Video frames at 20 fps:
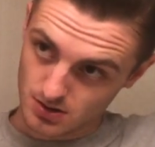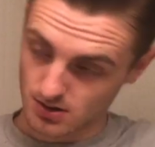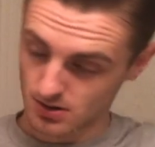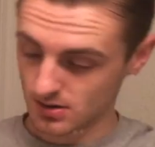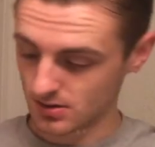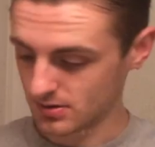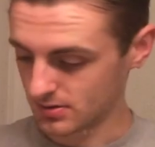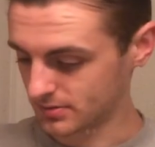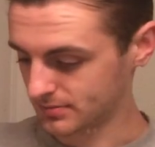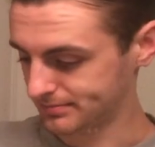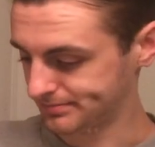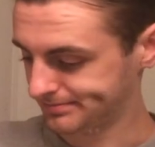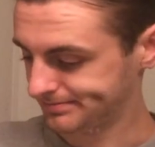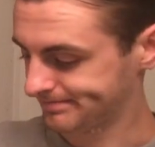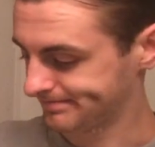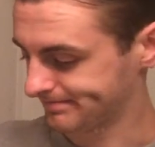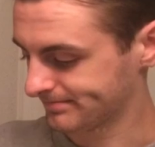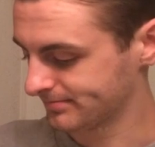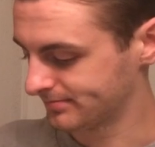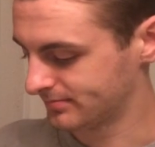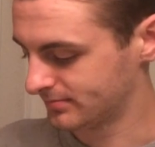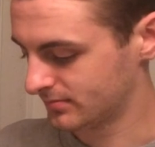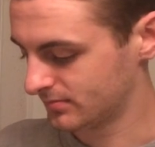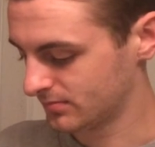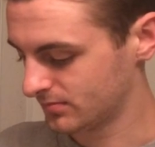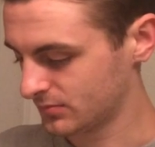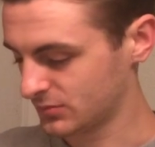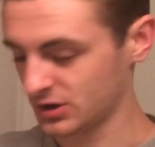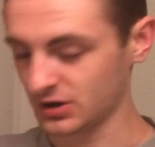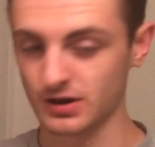
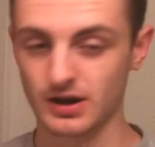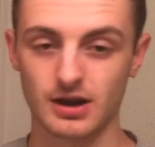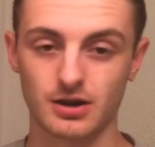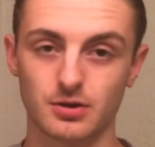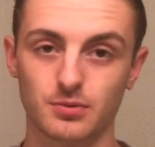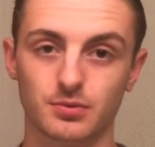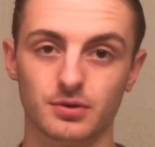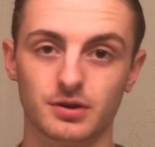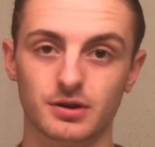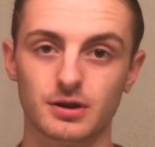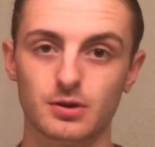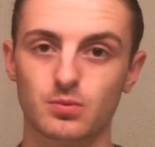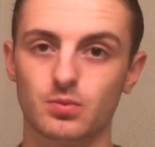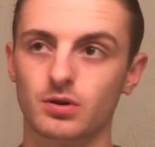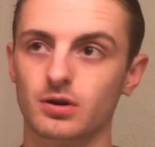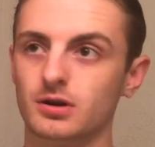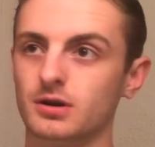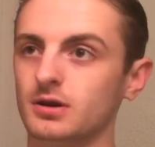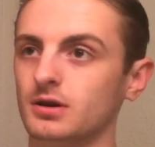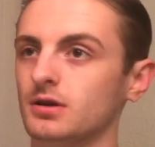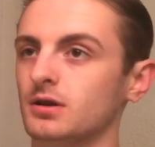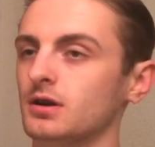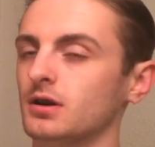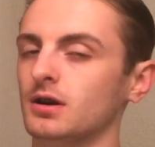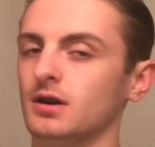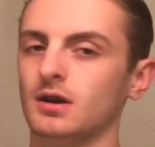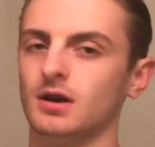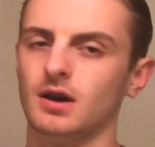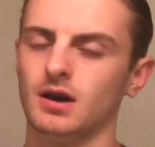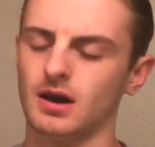So yeah, you will need water,
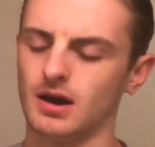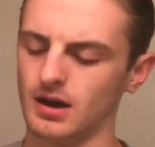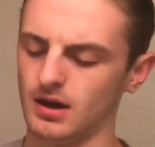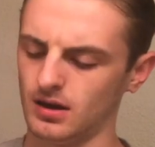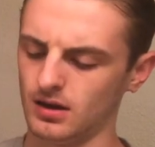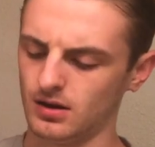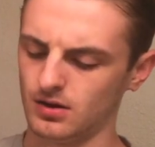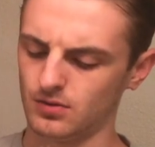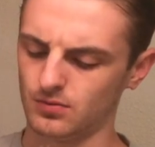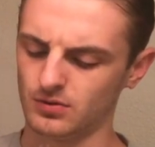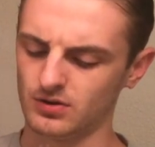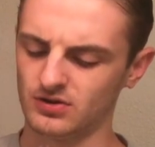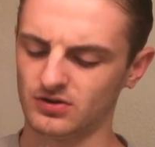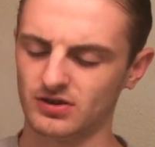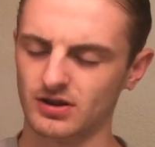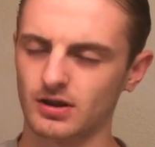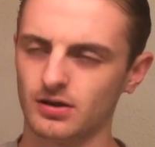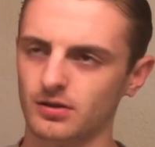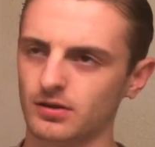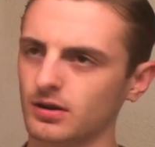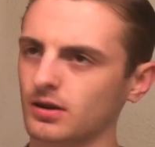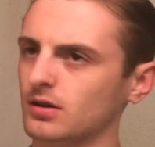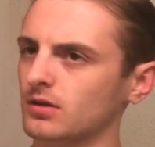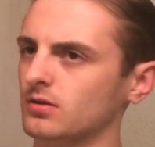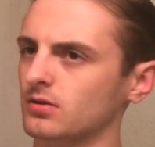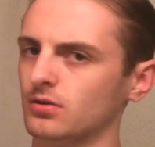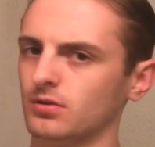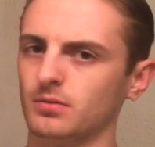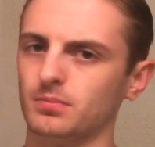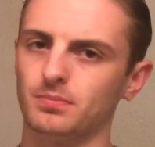and restyling
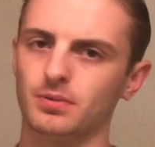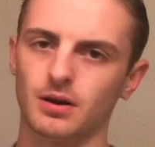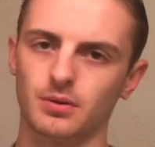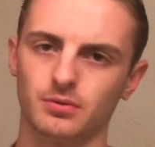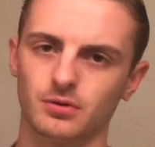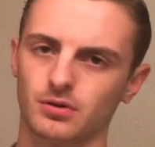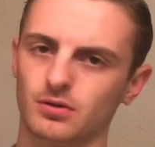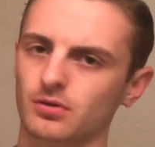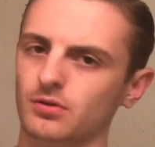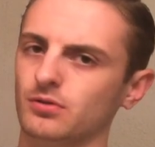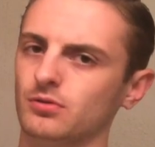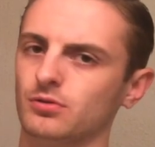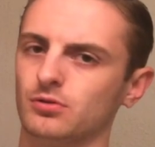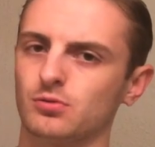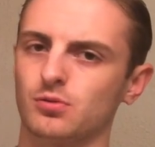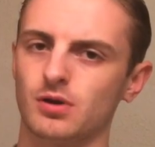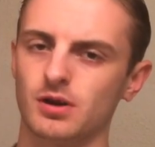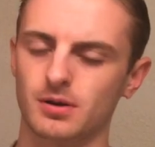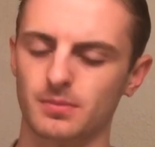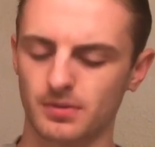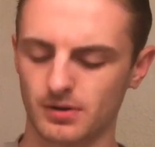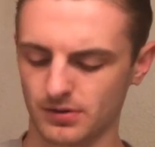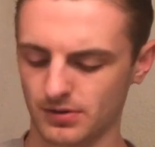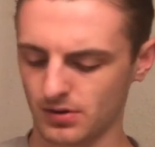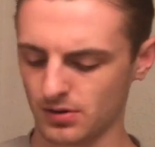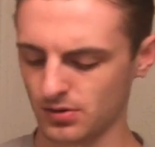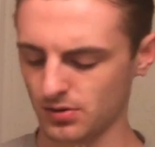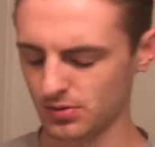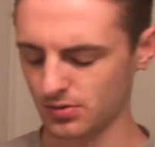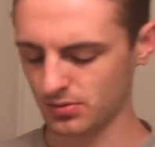it, you're probably going to lose quite a bit of the
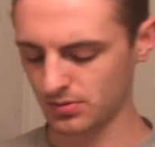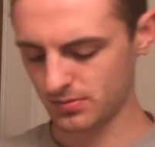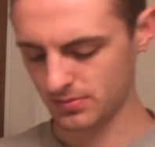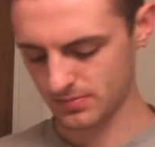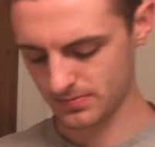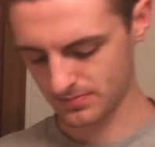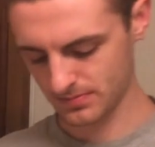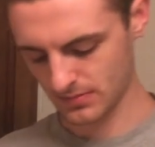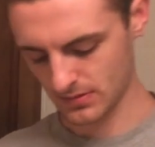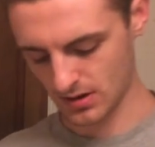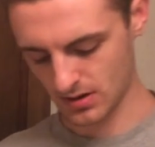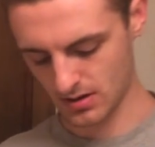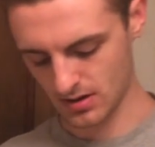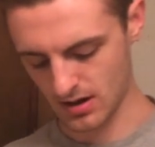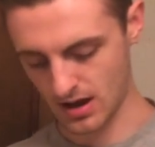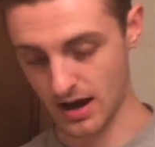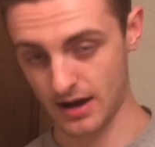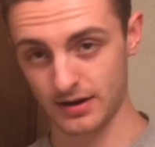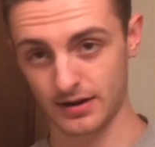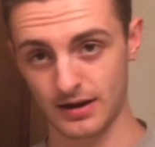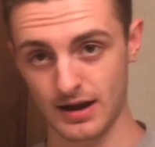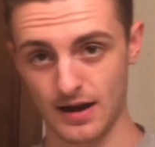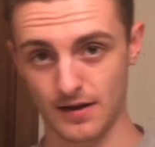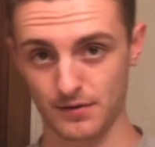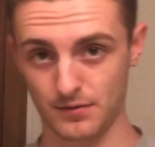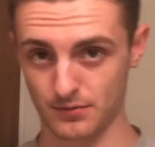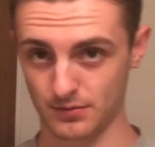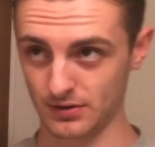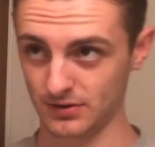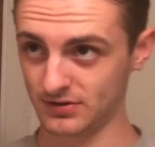hold. I didn't
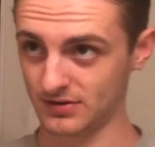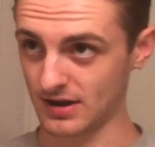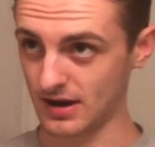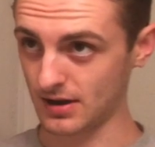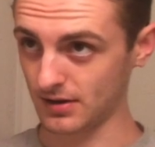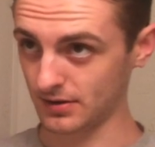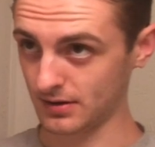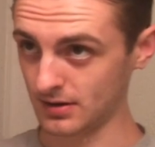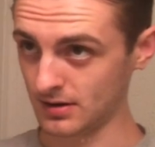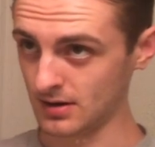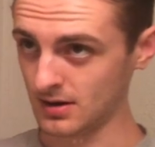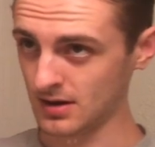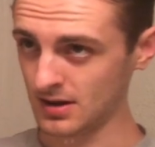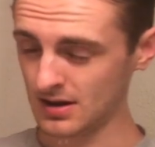have to restyle it.